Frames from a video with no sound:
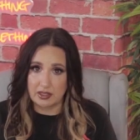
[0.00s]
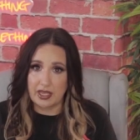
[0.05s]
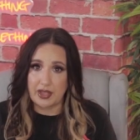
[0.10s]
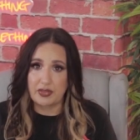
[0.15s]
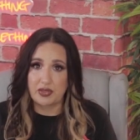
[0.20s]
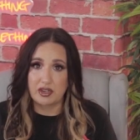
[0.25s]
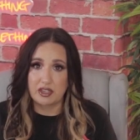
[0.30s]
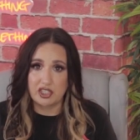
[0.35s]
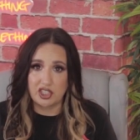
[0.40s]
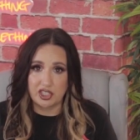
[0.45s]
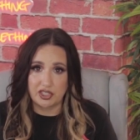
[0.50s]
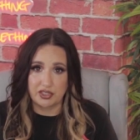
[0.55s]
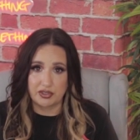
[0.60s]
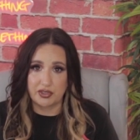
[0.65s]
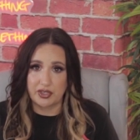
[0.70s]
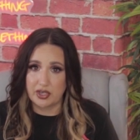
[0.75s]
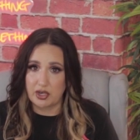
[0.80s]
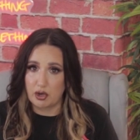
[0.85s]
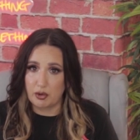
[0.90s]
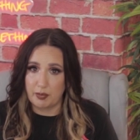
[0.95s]
let their
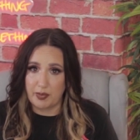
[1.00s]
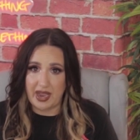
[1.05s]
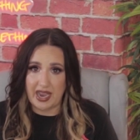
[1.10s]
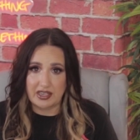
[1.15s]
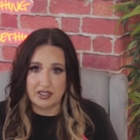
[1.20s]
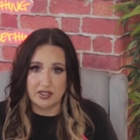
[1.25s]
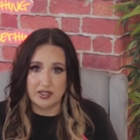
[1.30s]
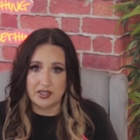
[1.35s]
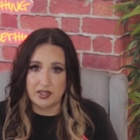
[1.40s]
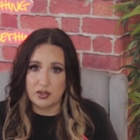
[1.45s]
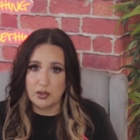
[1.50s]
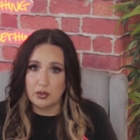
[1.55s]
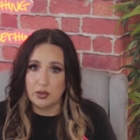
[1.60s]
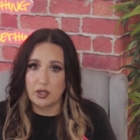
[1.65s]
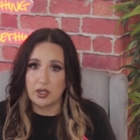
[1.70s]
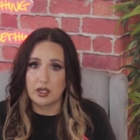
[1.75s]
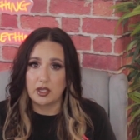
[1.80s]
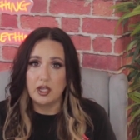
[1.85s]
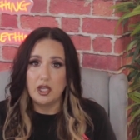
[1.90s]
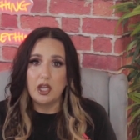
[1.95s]
children go back to
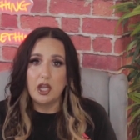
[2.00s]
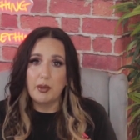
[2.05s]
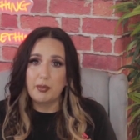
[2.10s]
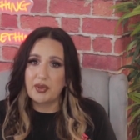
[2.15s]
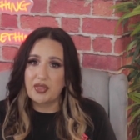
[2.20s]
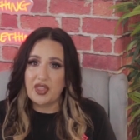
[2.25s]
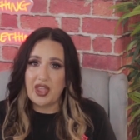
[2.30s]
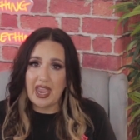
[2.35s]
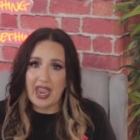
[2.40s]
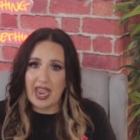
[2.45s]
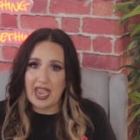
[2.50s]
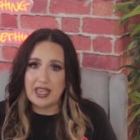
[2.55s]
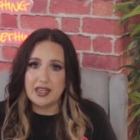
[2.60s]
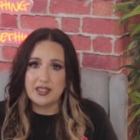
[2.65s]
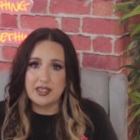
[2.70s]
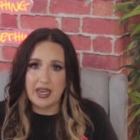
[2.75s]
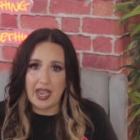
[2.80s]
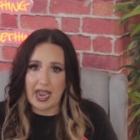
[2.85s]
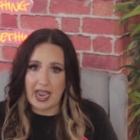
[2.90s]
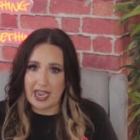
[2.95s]
school, but they
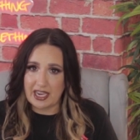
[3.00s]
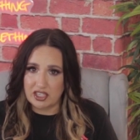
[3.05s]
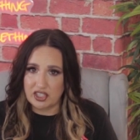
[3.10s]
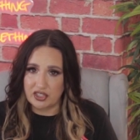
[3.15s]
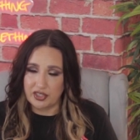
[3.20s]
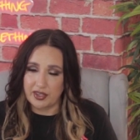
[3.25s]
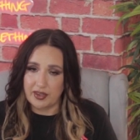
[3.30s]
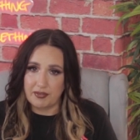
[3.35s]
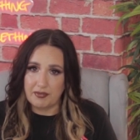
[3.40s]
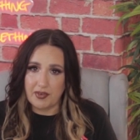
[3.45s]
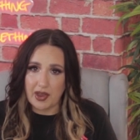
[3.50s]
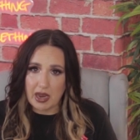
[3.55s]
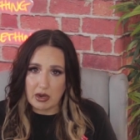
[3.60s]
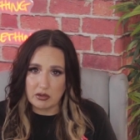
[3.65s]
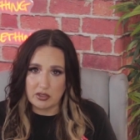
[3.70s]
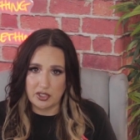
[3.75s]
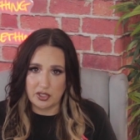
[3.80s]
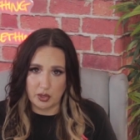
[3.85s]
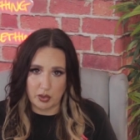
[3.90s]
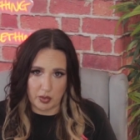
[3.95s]
hadn't actually
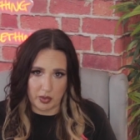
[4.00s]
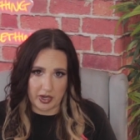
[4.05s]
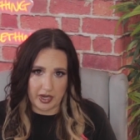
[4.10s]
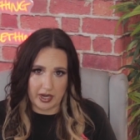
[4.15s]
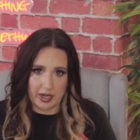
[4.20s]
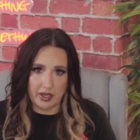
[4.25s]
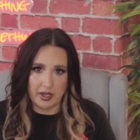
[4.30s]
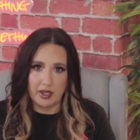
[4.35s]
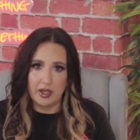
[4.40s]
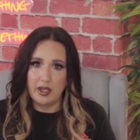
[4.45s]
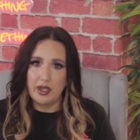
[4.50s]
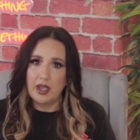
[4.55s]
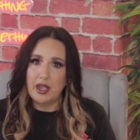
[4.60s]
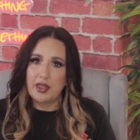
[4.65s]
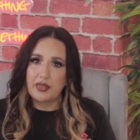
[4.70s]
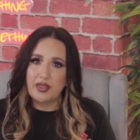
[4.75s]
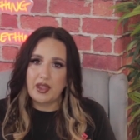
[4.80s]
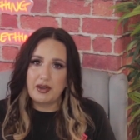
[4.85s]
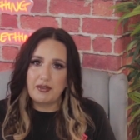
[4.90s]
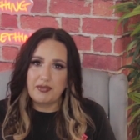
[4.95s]
found Tori.
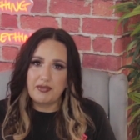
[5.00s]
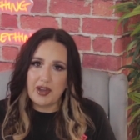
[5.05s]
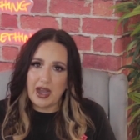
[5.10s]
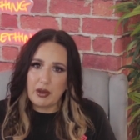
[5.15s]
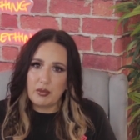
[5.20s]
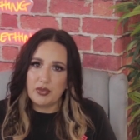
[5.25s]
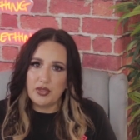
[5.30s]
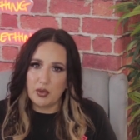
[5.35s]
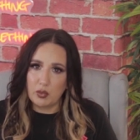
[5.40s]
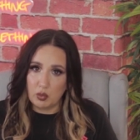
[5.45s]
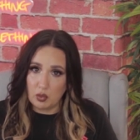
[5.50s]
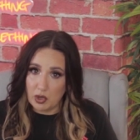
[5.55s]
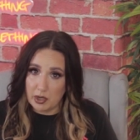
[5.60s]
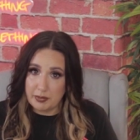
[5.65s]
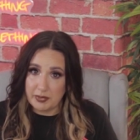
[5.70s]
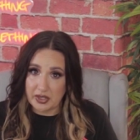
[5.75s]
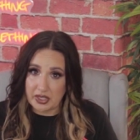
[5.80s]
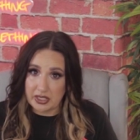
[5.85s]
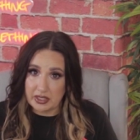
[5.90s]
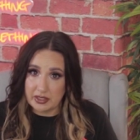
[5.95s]
They'd found the
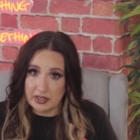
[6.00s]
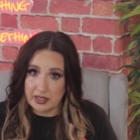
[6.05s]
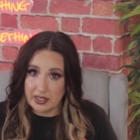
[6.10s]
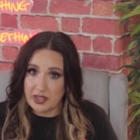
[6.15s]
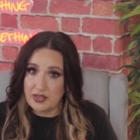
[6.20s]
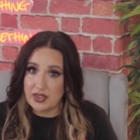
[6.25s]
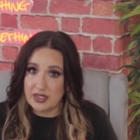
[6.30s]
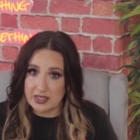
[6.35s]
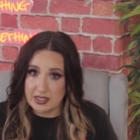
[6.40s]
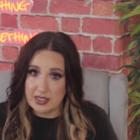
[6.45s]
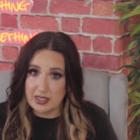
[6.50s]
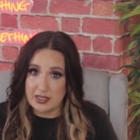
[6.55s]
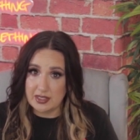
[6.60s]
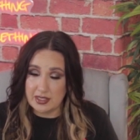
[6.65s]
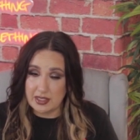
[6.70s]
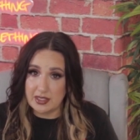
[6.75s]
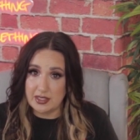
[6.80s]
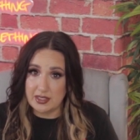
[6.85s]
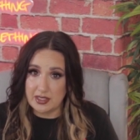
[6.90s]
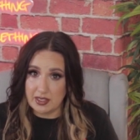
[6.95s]
woman in the
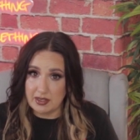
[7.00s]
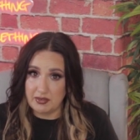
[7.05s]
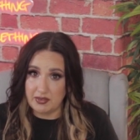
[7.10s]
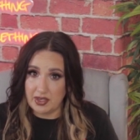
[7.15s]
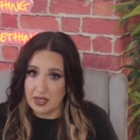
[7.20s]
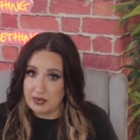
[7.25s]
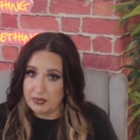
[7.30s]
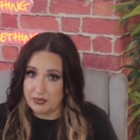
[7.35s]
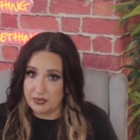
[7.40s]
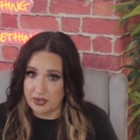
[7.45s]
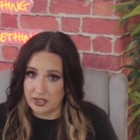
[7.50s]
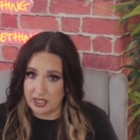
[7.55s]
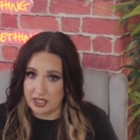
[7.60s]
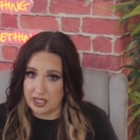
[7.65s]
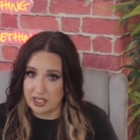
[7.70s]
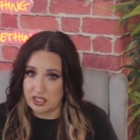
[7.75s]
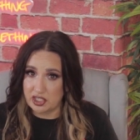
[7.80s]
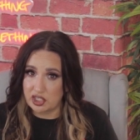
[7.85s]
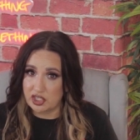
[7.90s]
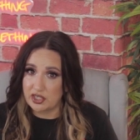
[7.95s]
CCTV
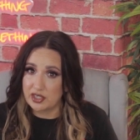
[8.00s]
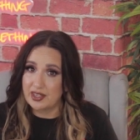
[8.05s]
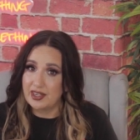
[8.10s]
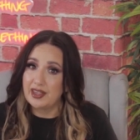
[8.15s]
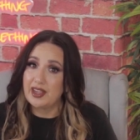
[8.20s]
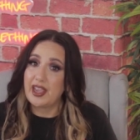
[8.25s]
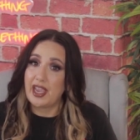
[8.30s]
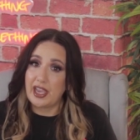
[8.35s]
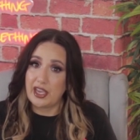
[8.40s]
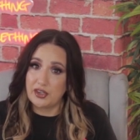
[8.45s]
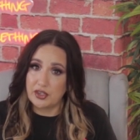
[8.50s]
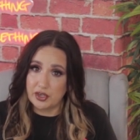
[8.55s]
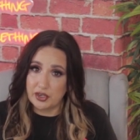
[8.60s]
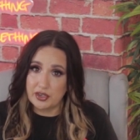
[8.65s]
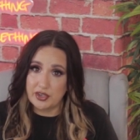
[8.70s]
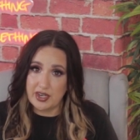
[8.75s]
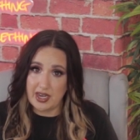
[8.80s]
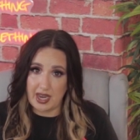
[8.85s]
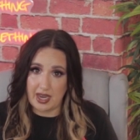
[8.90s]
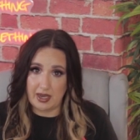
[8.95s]
footage, and
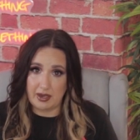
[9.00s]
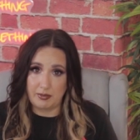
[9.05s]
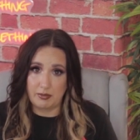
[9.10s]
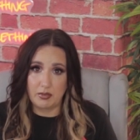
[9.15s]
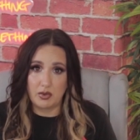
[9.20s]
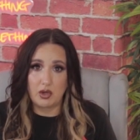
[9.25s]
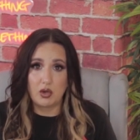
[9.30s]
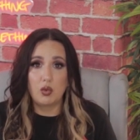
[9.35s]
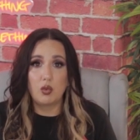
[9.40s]
her name